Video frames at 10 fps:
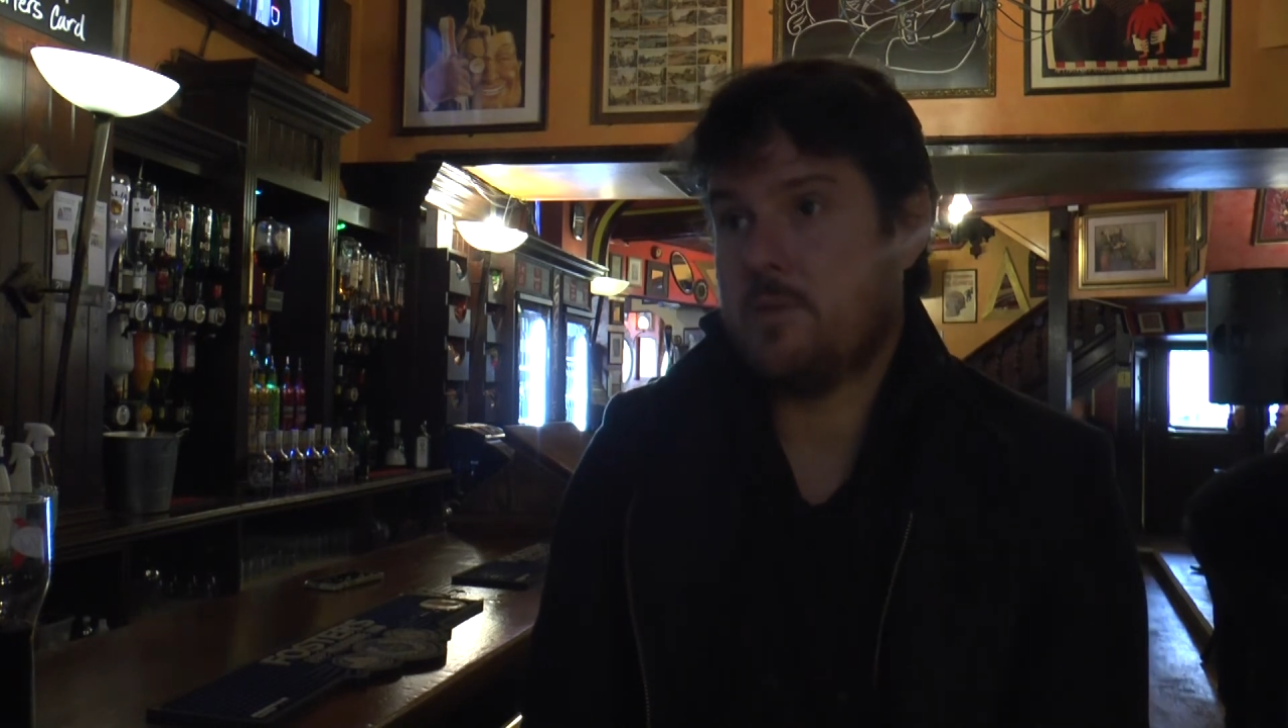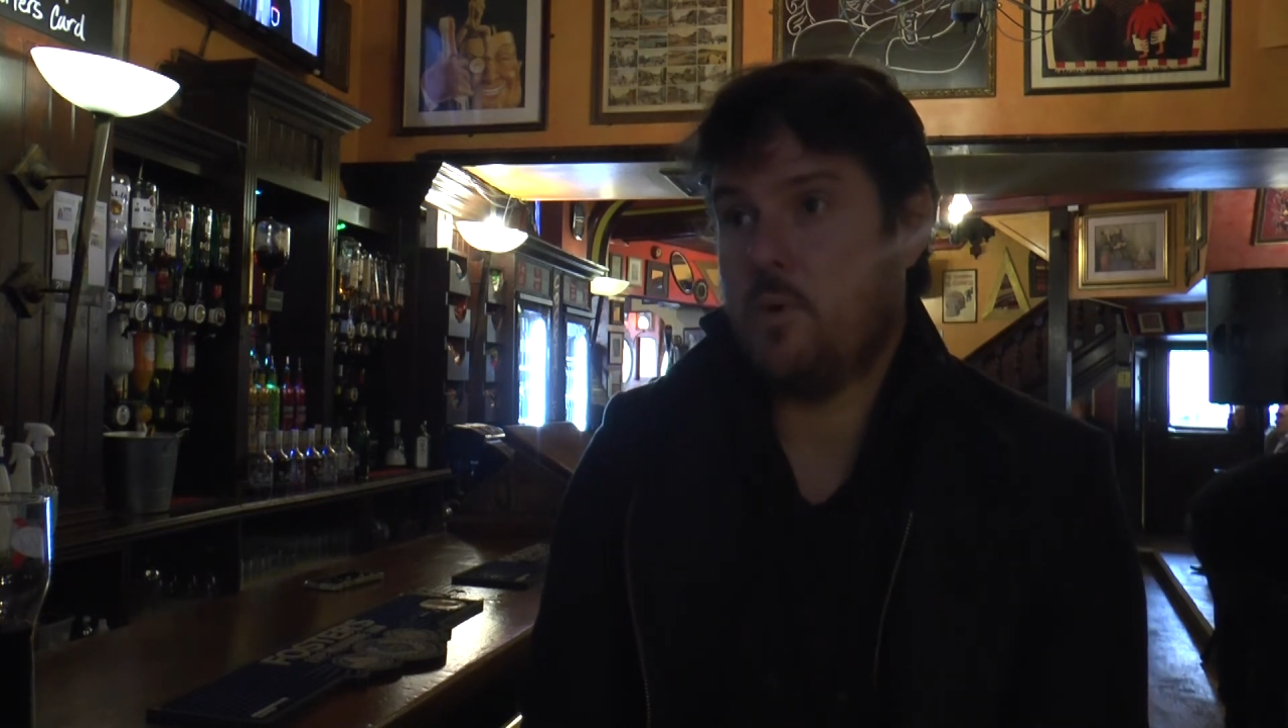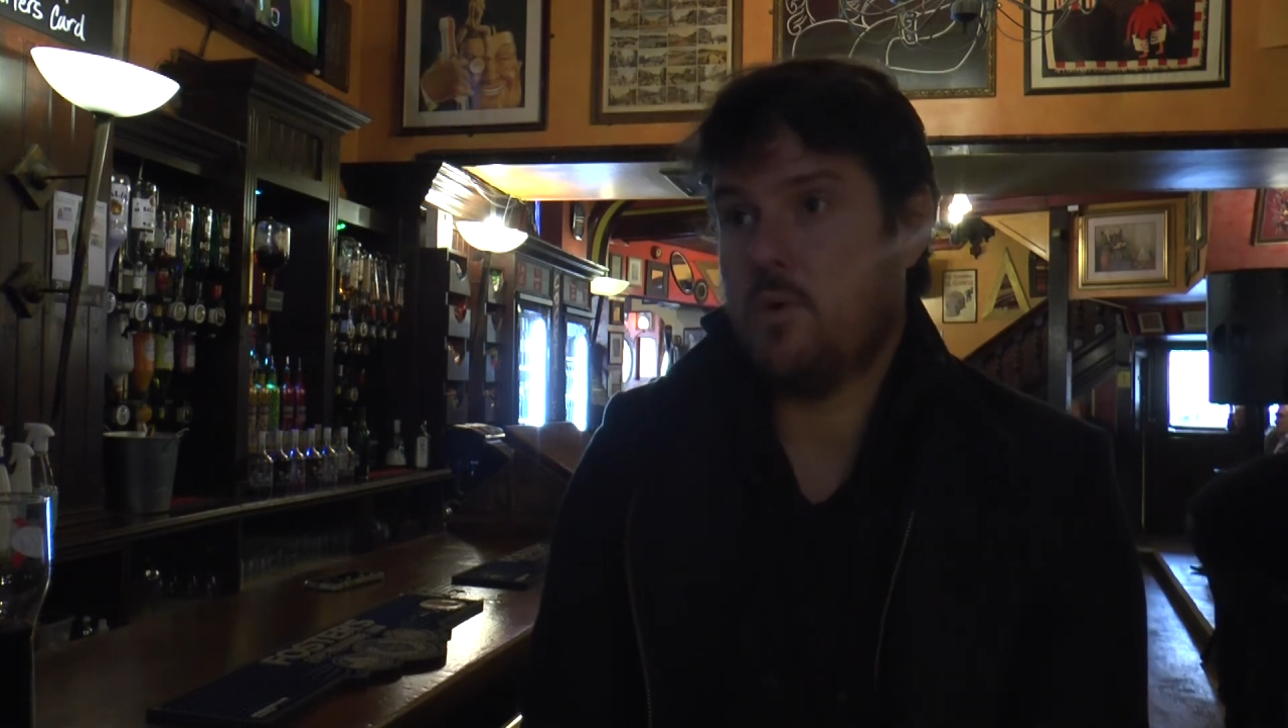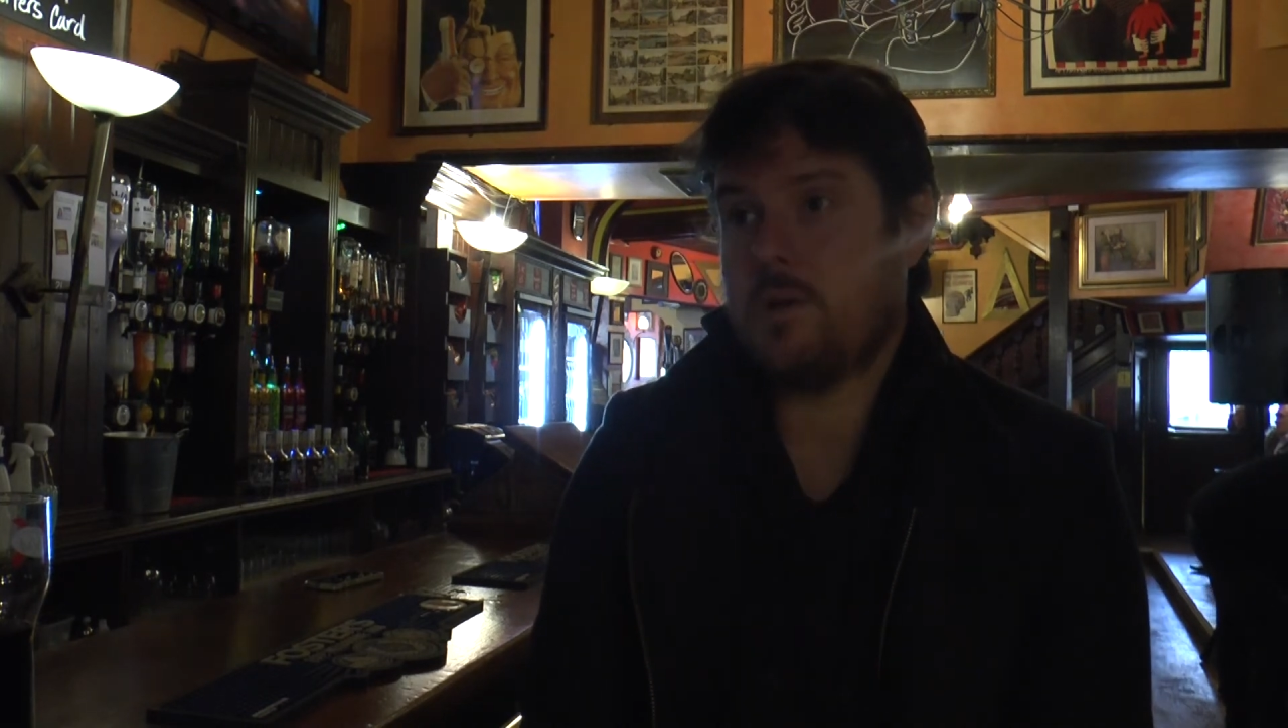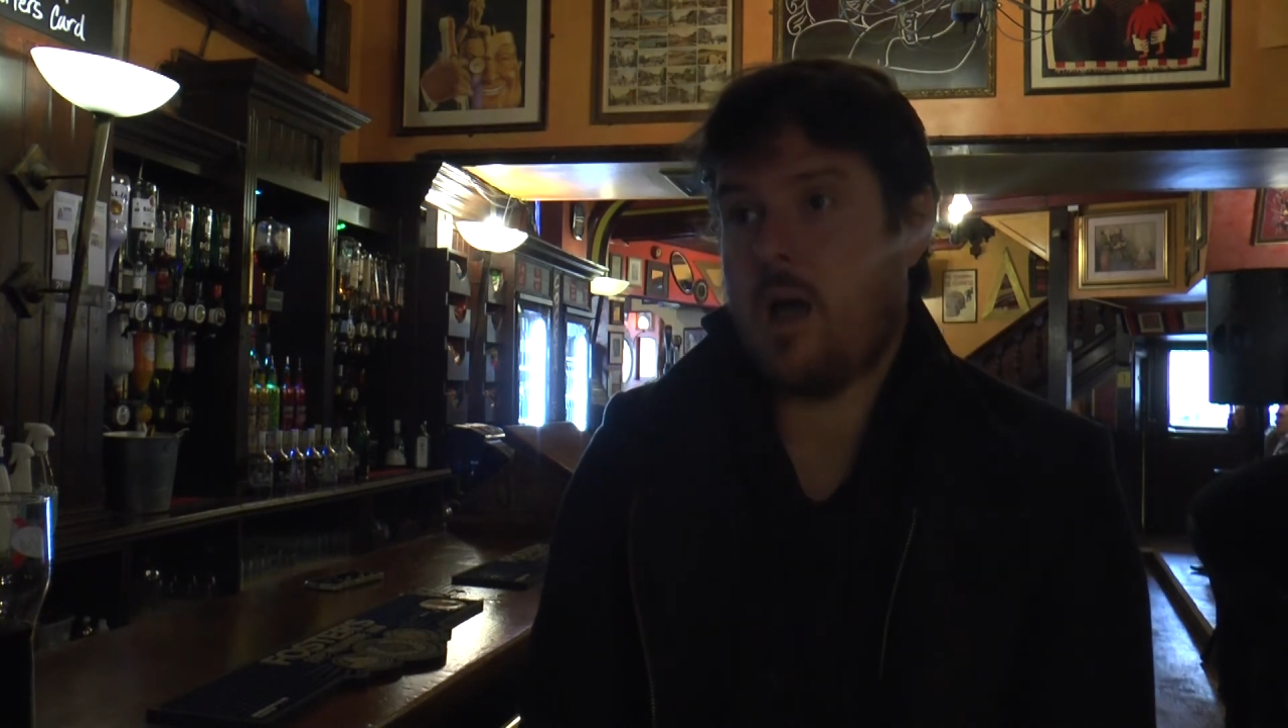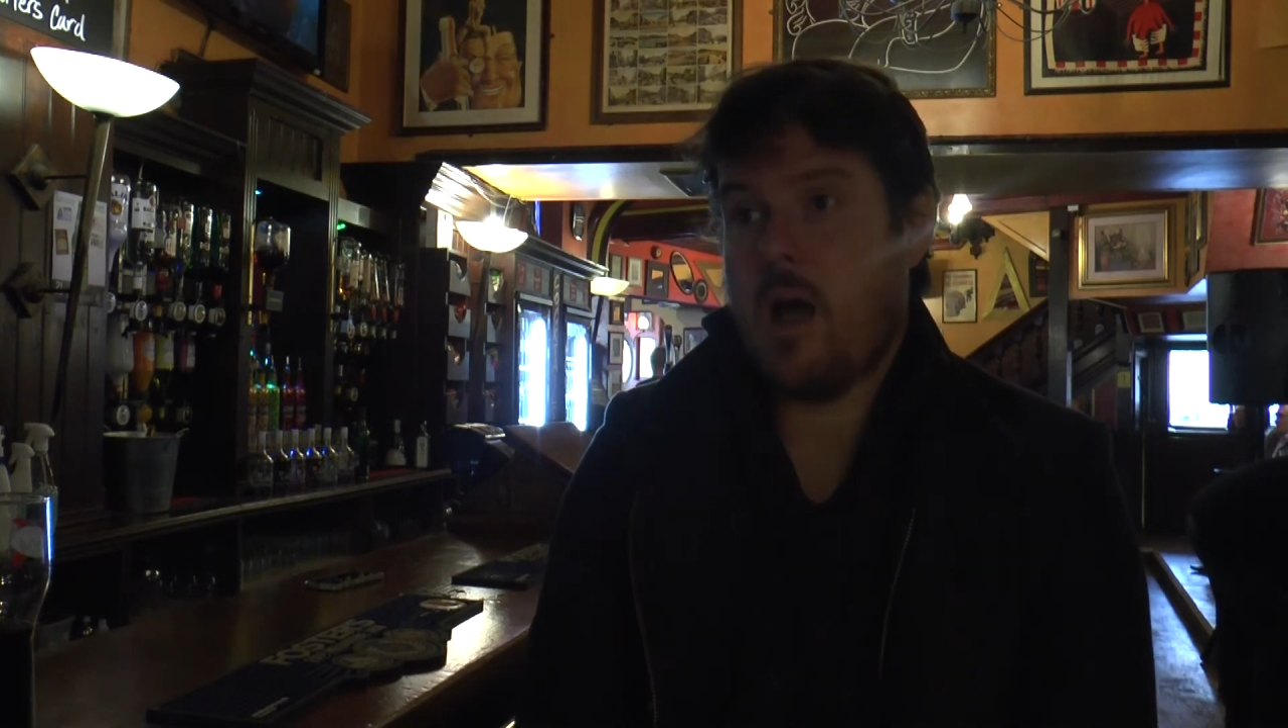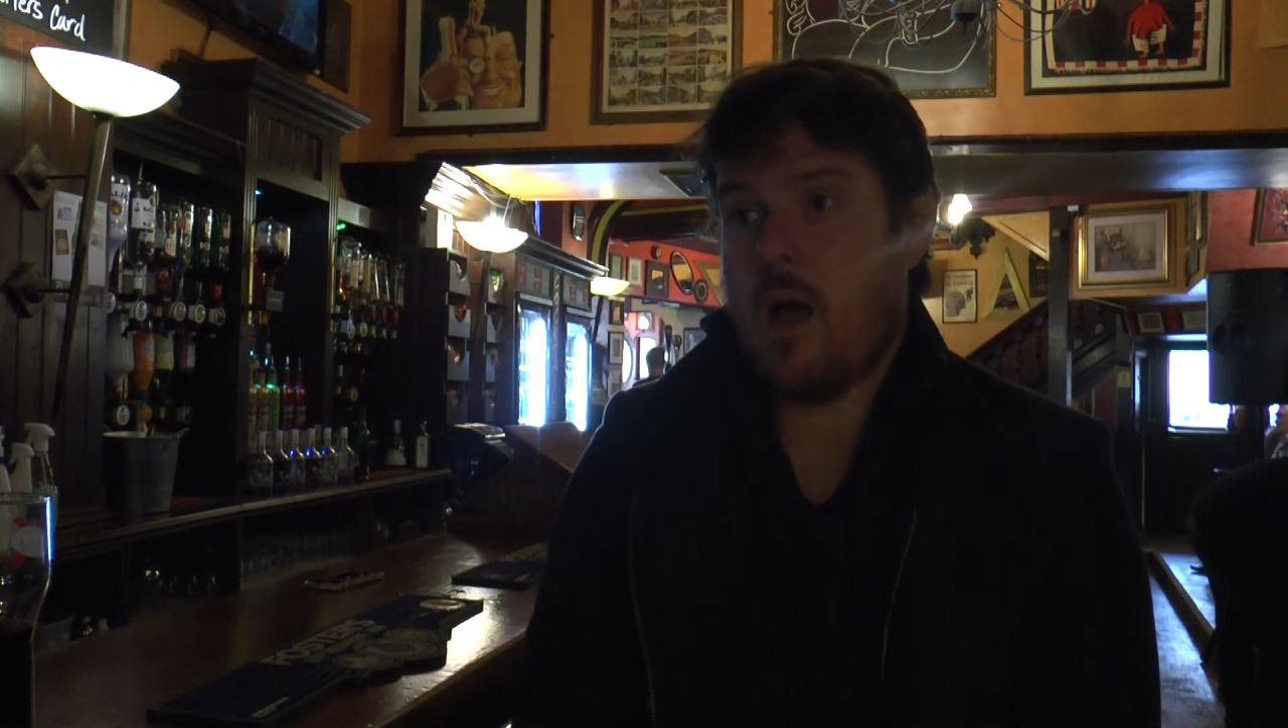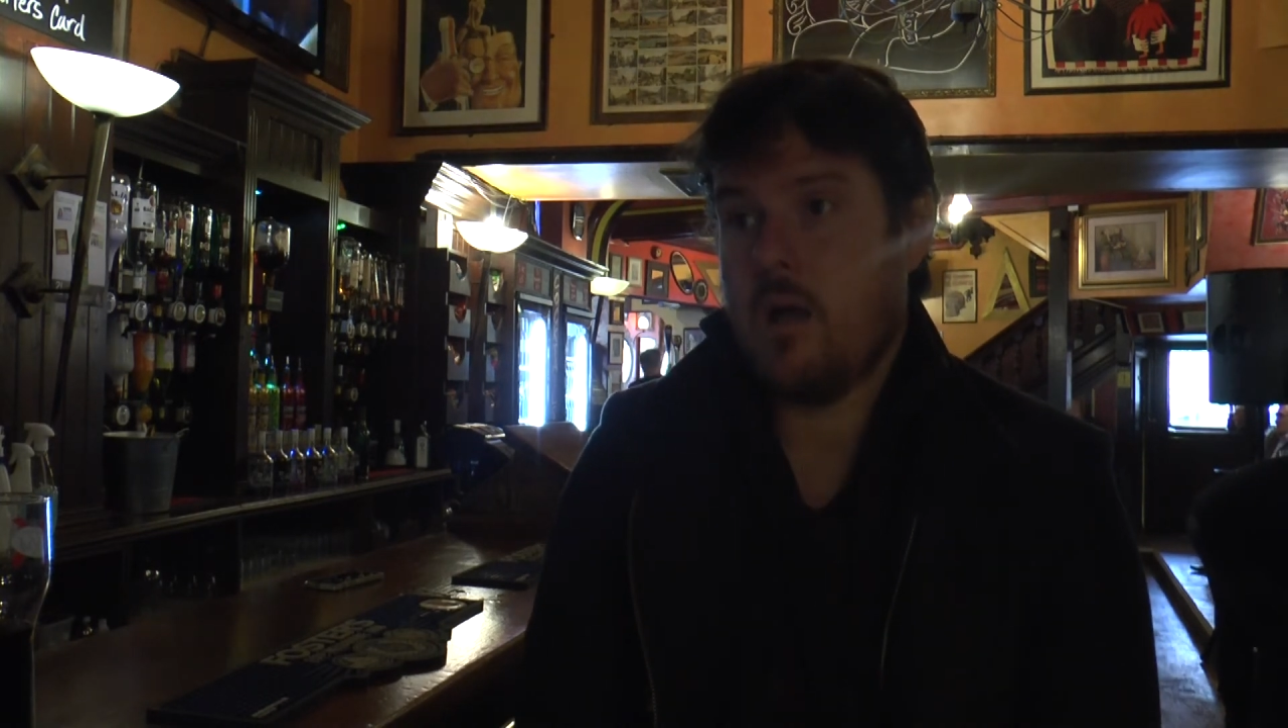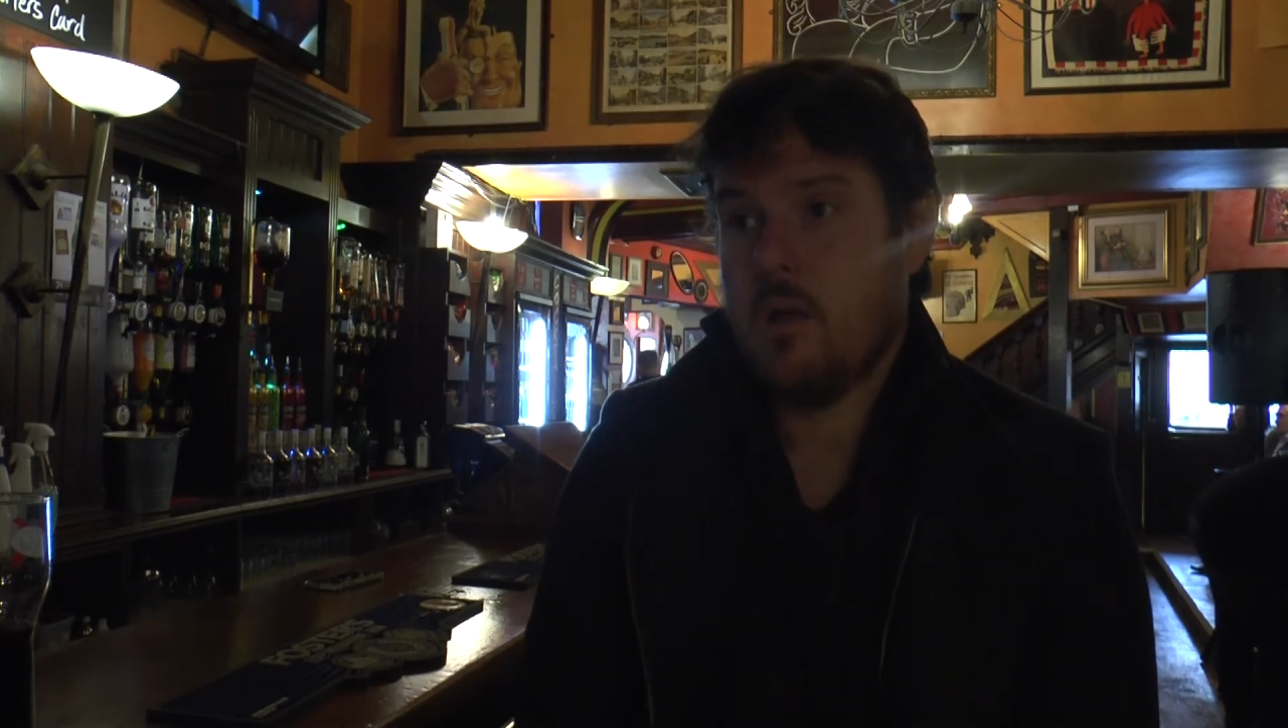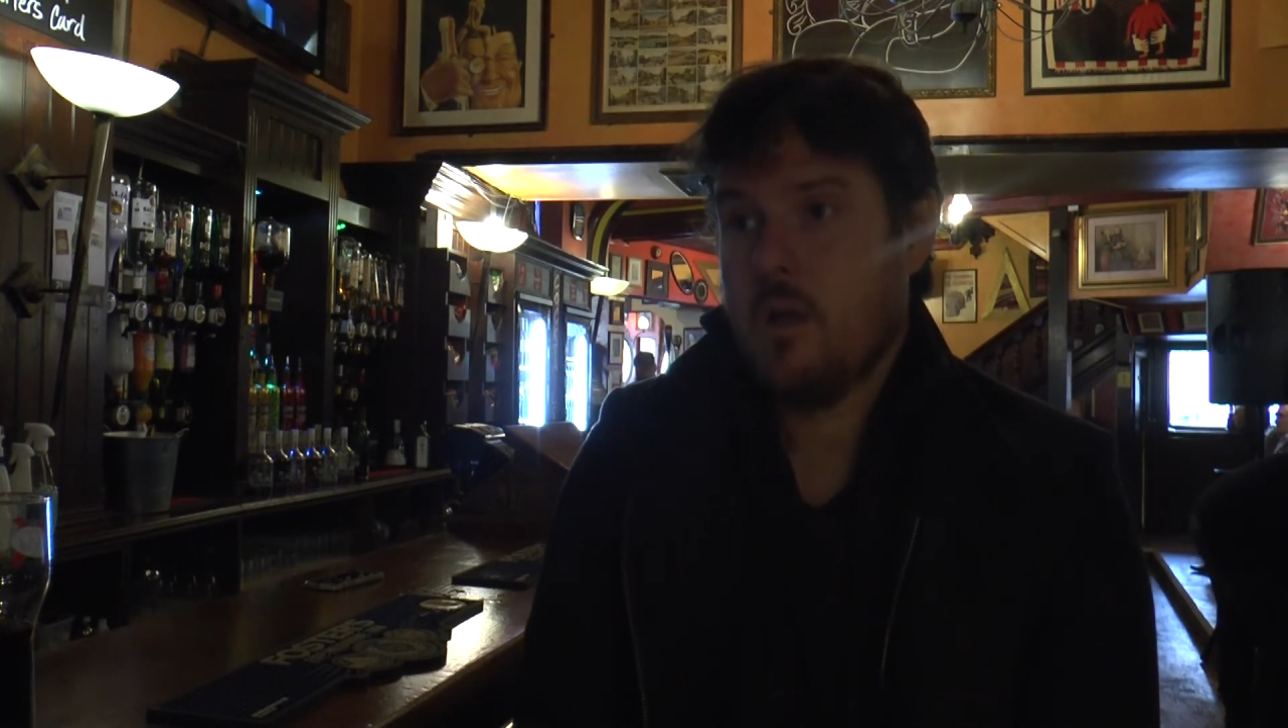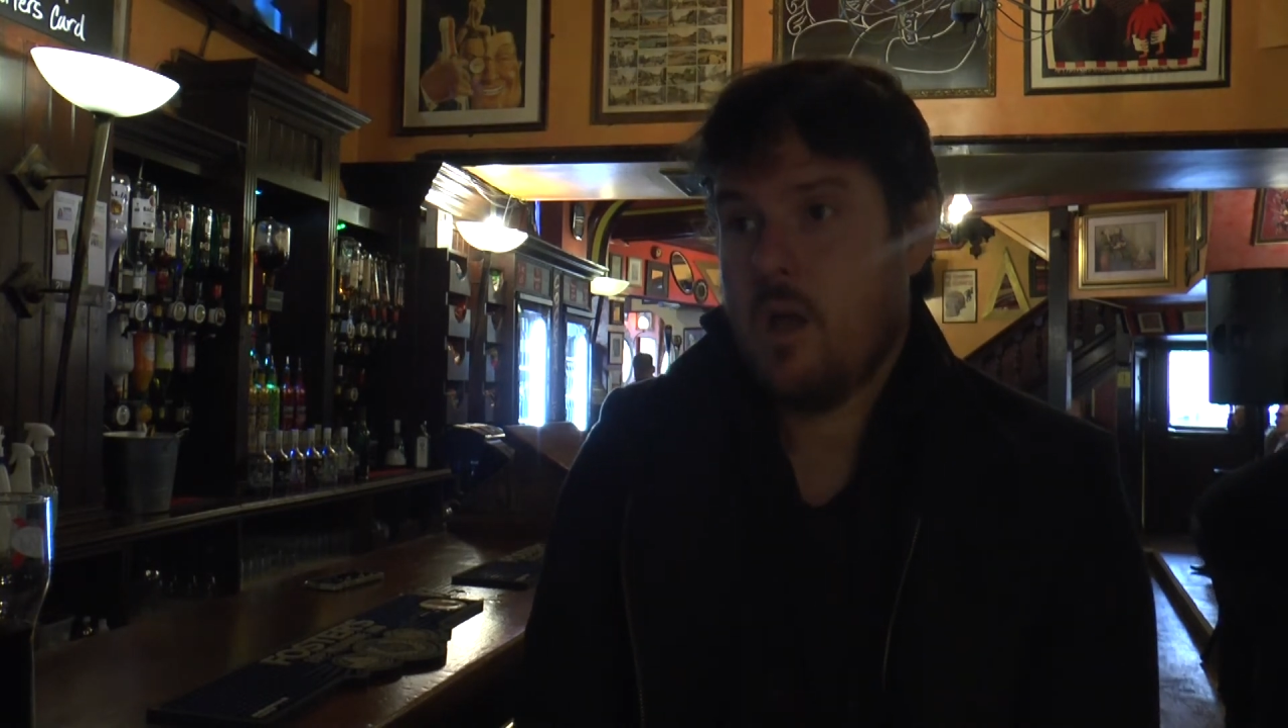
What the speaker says: sports are